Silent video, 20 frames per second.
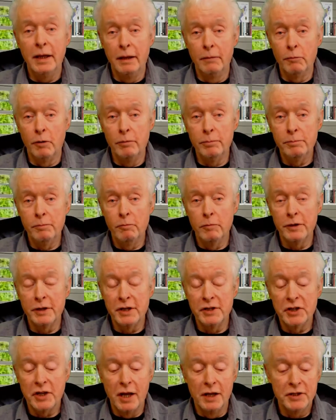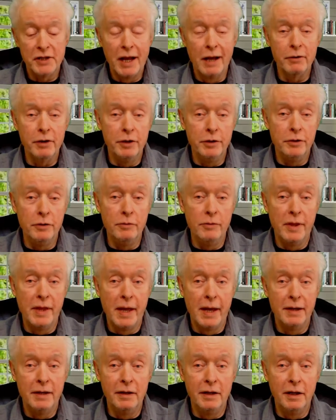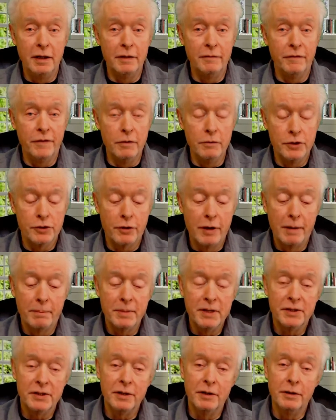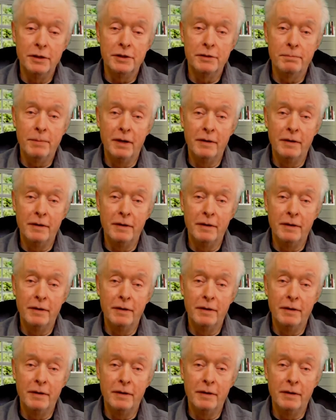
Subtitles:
And we'll discuss how to do that in future episodes.